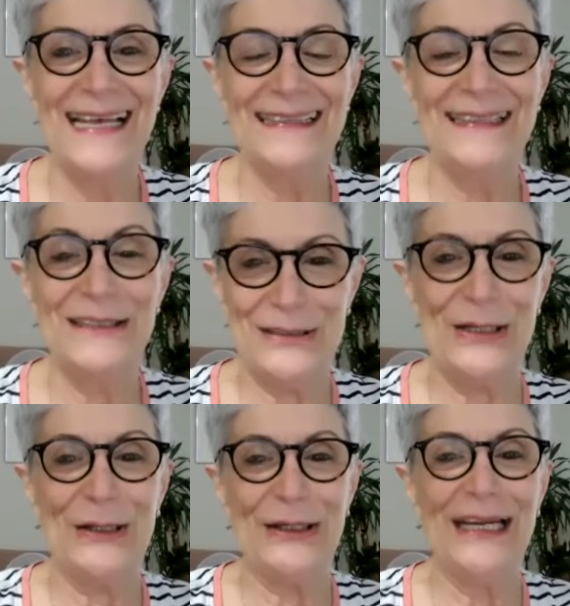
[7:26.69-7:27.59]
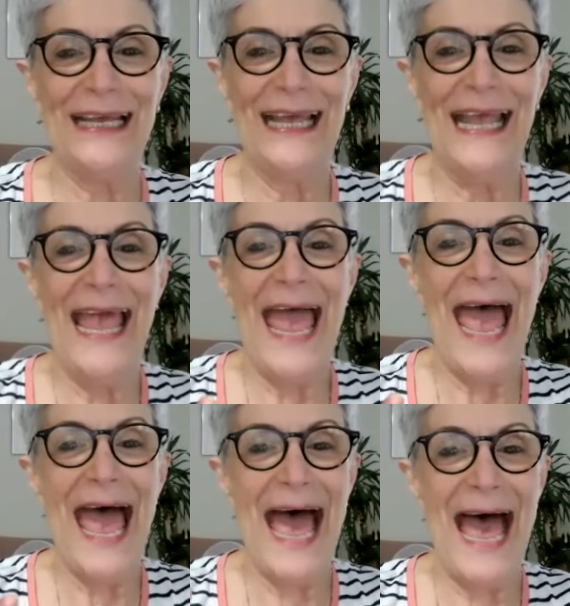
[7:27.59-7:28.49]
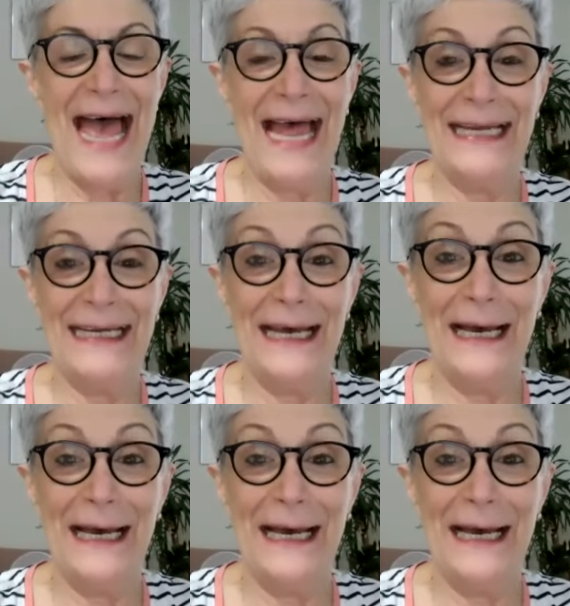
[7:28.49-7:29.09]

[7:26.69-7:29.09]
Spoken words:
The sun. And